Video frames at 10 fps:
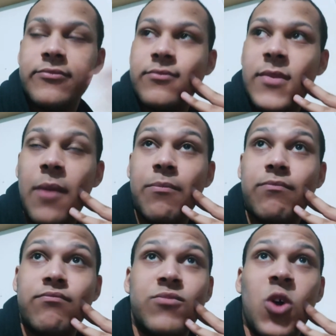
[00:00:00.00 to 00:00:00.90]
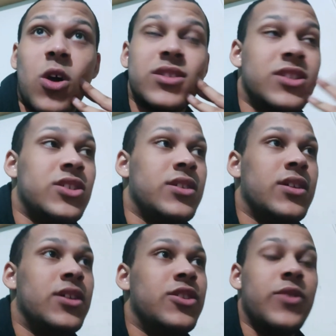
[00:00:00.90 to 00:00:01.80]
I'm not
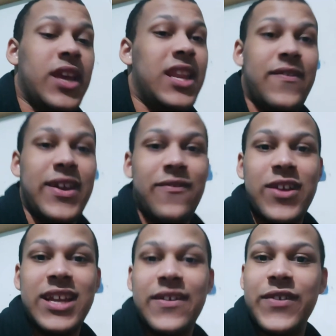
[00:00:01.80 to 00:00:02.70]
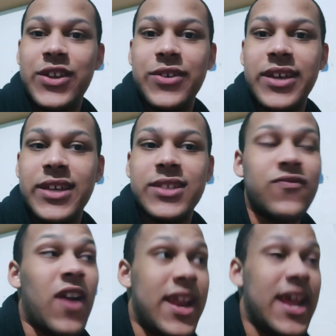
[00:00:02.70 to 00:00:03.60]
doing anything really for New Year's
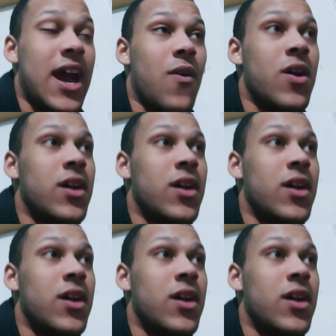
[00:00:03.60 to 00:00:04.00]
right now.